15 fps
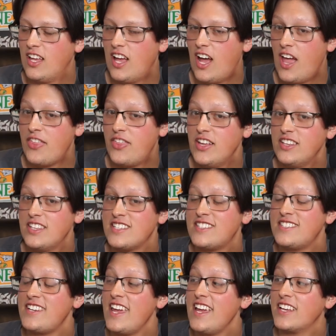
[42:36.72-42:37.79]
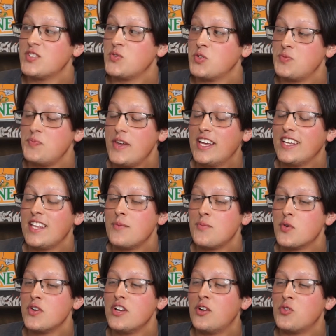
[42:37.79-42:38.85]
I think the steak is what's making that
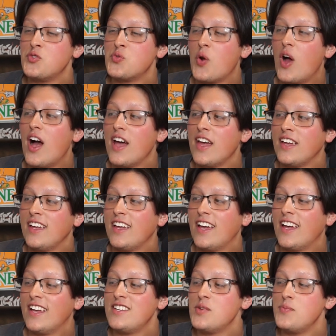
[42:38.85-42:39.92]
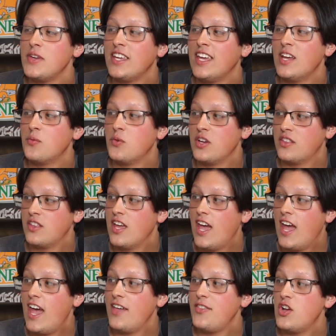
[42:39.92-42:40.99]
burrito dry to begin with.
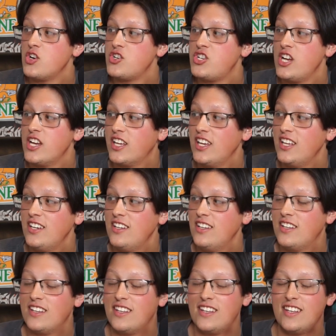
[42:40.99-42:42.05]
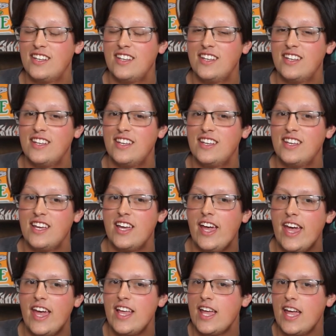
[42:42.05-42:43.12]
the steak. And their chicken,
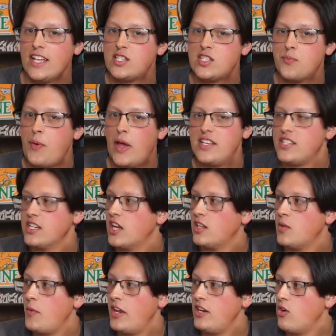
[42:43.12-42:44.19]
it's the best thing on the menu